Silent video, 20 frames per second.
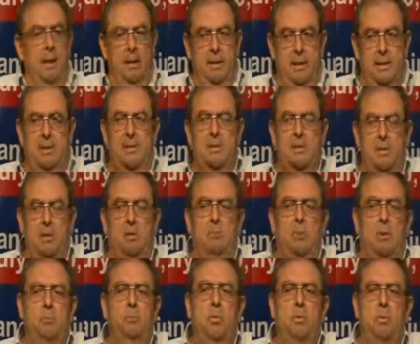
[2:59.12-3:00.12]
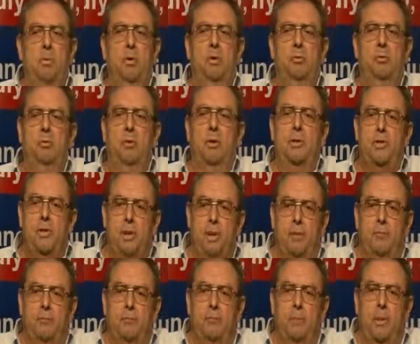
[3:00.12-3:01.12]
And this is not what we want to
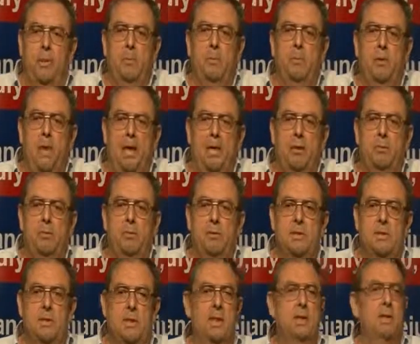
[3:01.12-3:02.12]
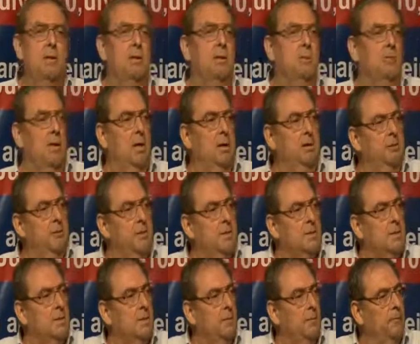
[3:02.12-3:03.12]
achieve. We would like to see the
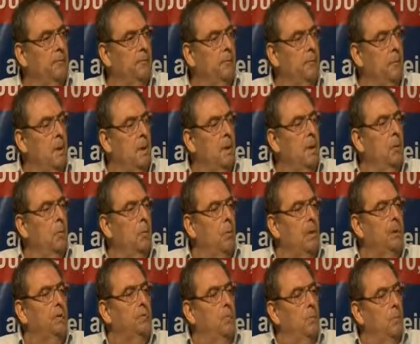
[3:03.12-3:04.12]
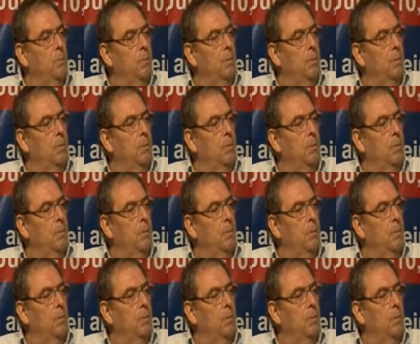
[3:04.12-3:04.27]
relevance of what